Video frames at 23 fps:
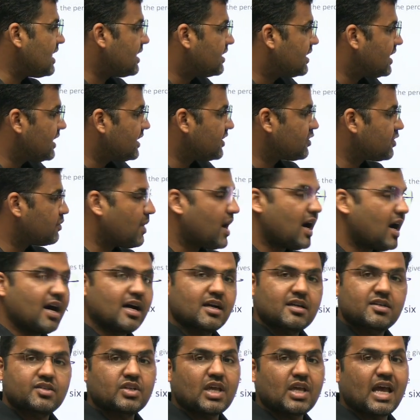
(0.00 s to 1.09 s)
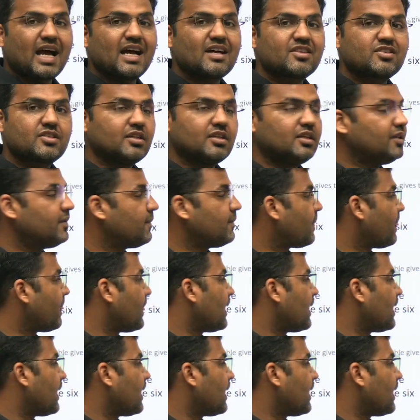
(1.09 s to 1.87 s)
this marks as a